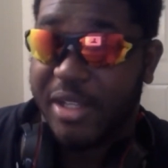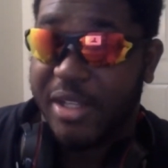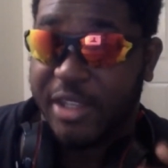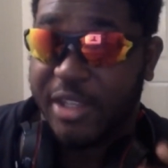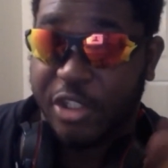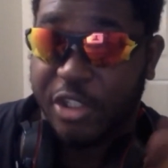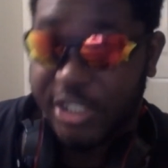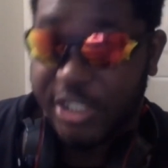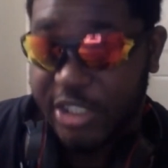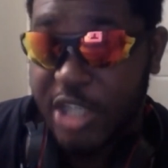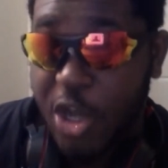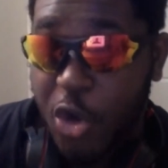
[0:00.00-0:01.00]
But little did
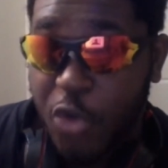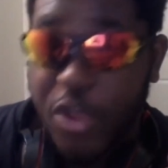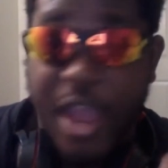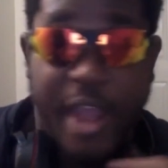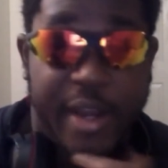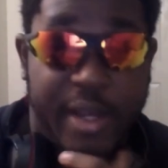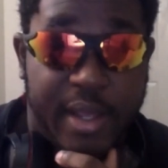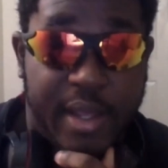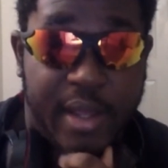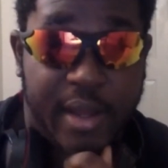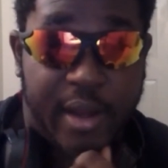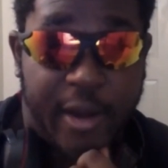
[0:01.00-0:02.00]
she know
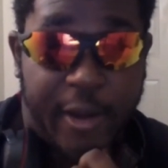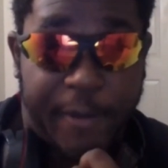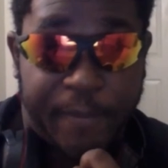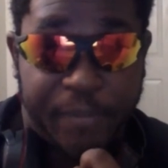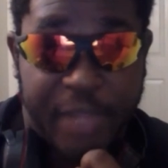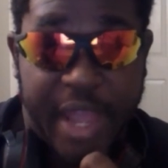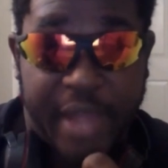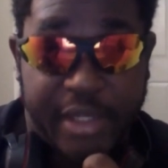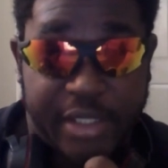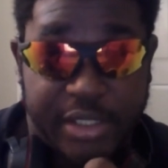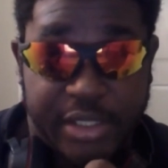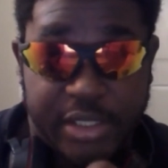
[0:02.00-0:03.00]
that
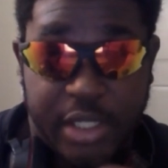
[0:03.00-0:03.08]
Alice